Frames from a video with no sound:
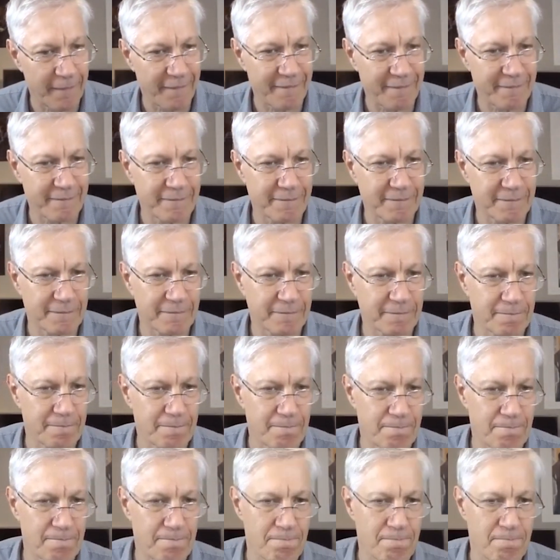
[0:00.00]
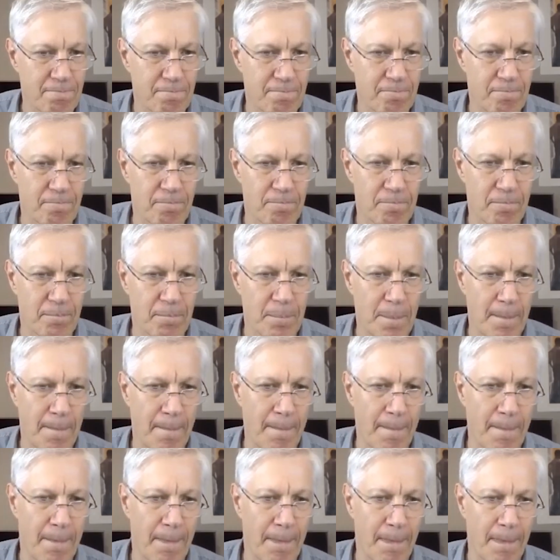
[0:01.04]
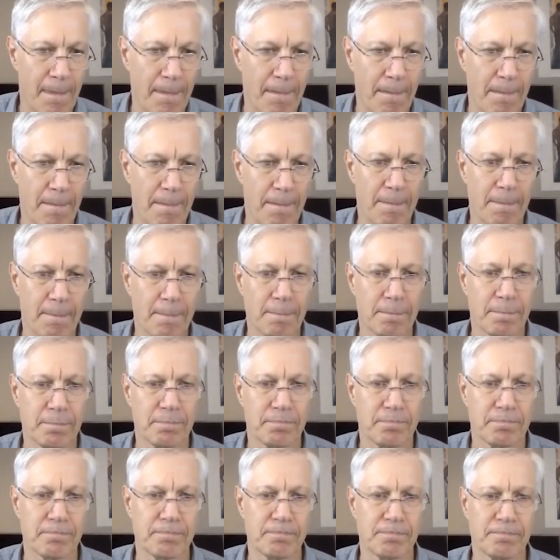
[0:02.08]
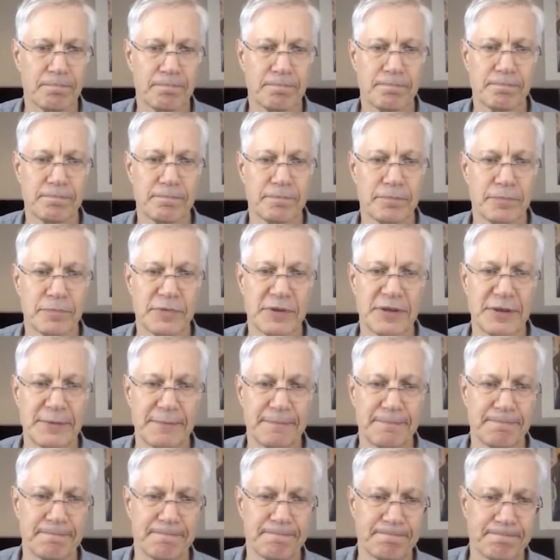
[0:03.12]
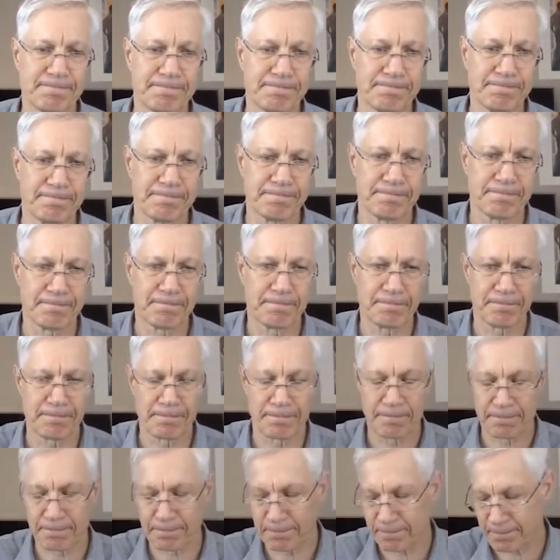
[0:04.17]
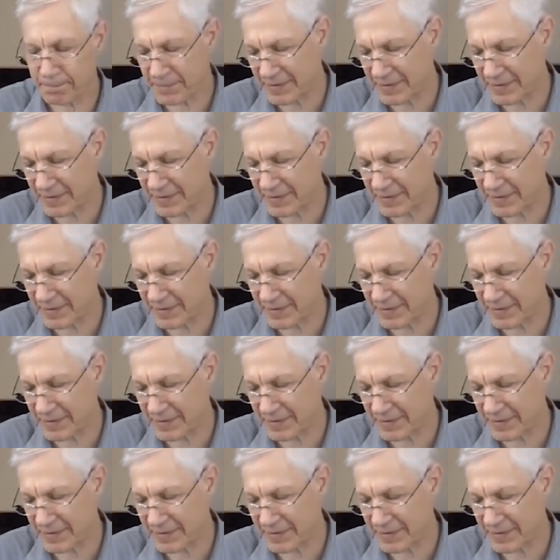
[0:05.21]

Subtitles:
[no speech]